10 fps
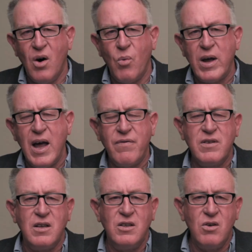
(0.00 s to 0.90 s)
We have
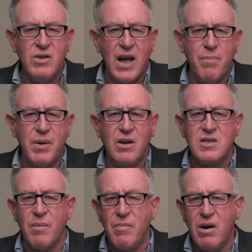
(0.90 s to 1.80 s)
to do that because
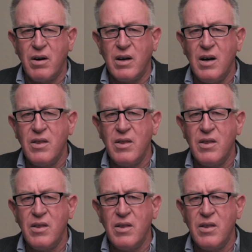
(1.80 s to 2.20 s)
America,